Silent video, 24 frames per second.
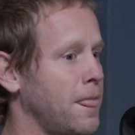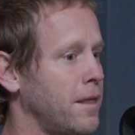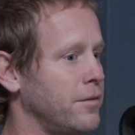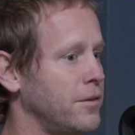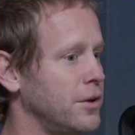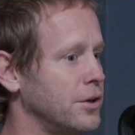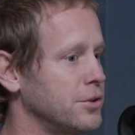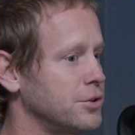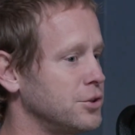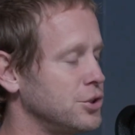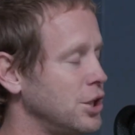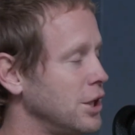
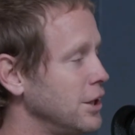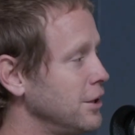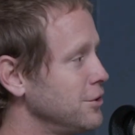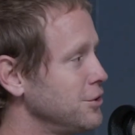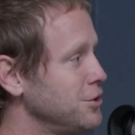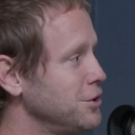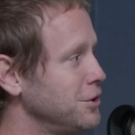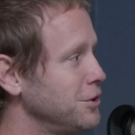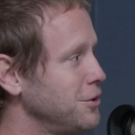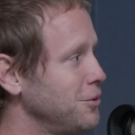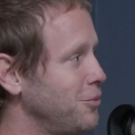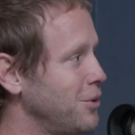they're
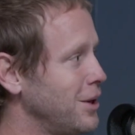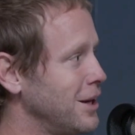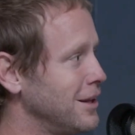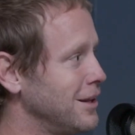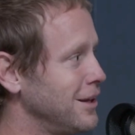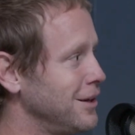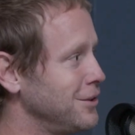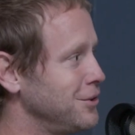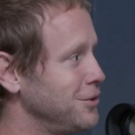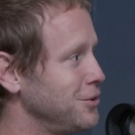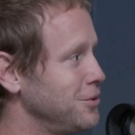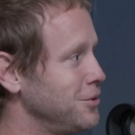changing the way
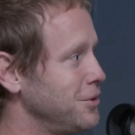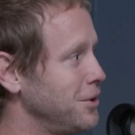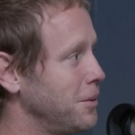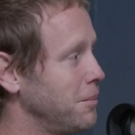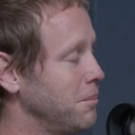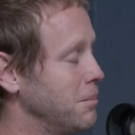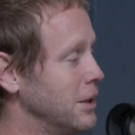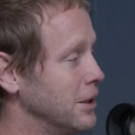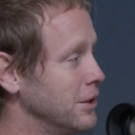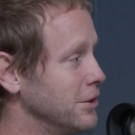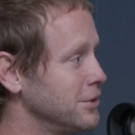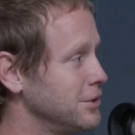they do their
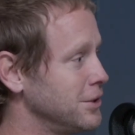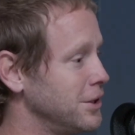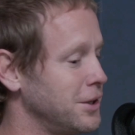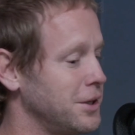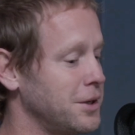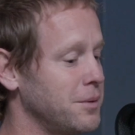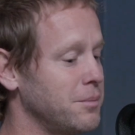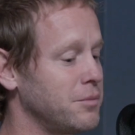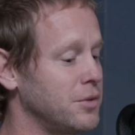military.